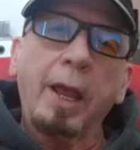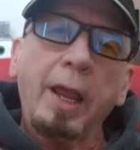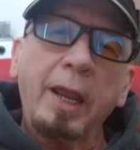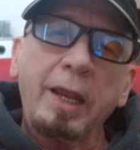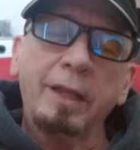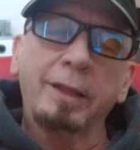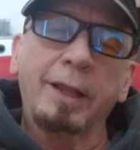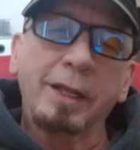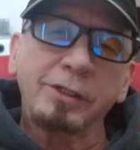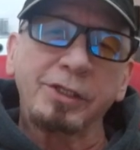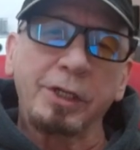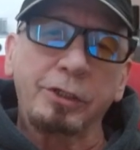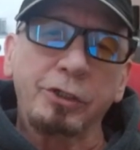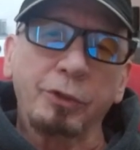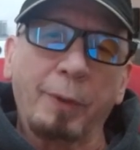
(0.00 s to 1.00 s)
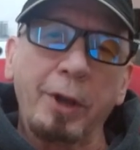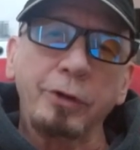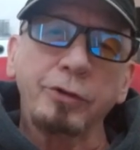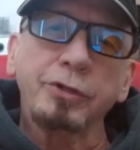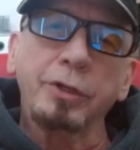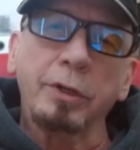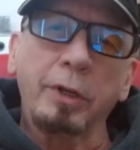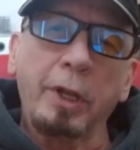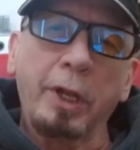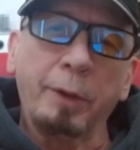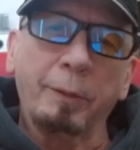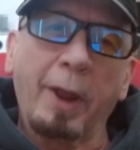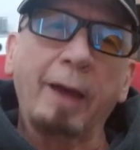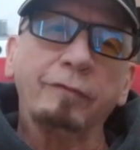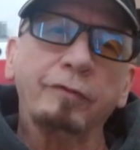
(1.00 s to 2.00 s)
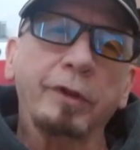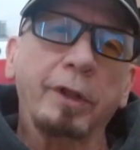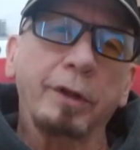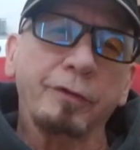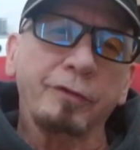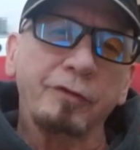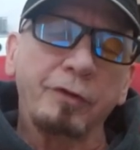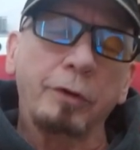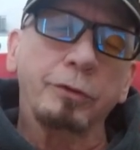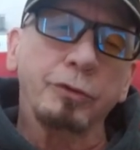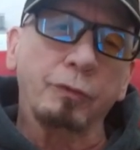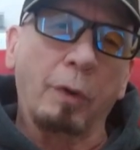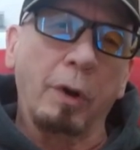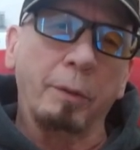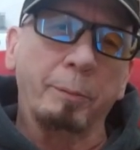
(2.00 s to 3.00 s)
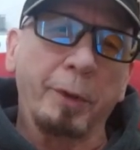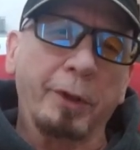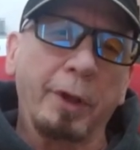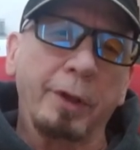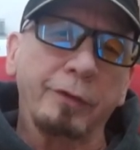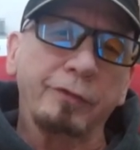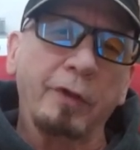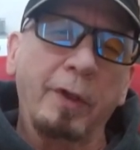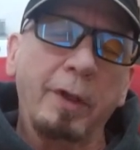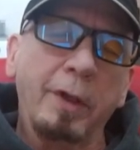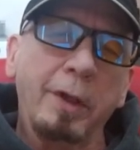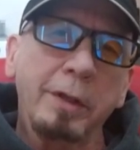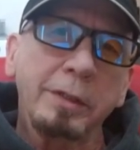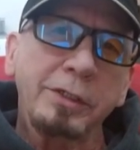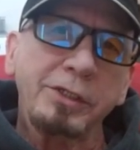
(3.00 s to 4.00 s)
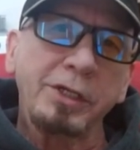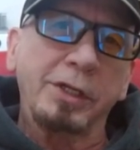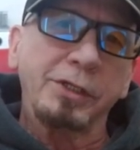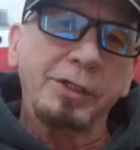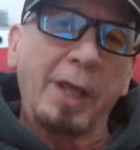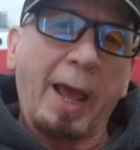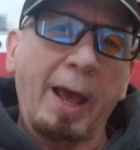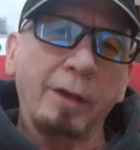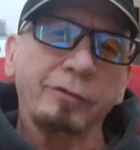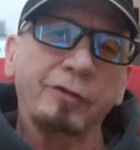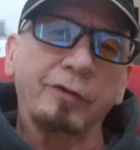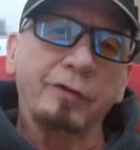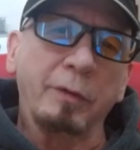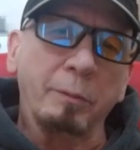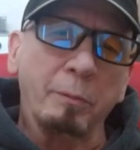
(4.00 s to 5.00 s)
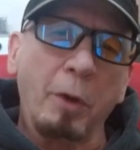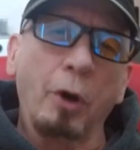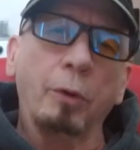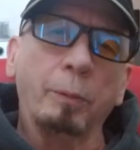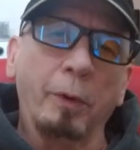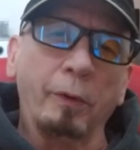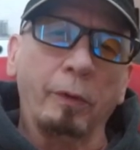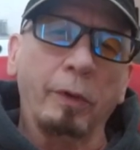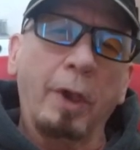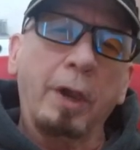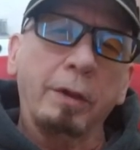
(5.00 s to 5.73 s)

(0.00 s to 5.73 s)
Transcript: In that situation, he would have to get a search warrant because since the house isn't mobile,